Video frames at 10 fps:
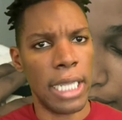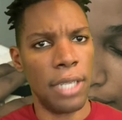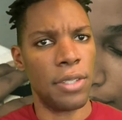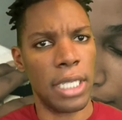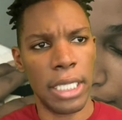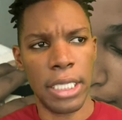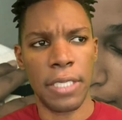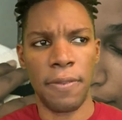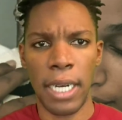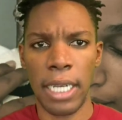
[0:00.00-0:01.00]
out, so I guess she's
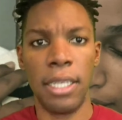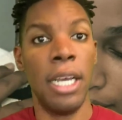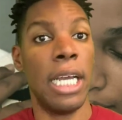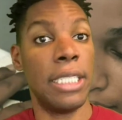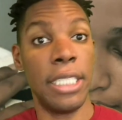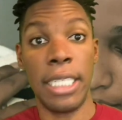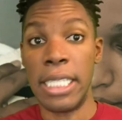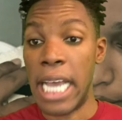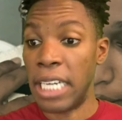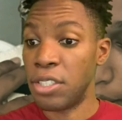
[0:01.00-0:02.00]
fine. And she did
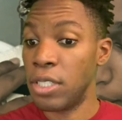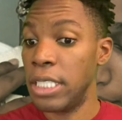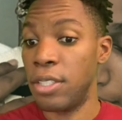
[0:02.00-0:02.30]
naturally.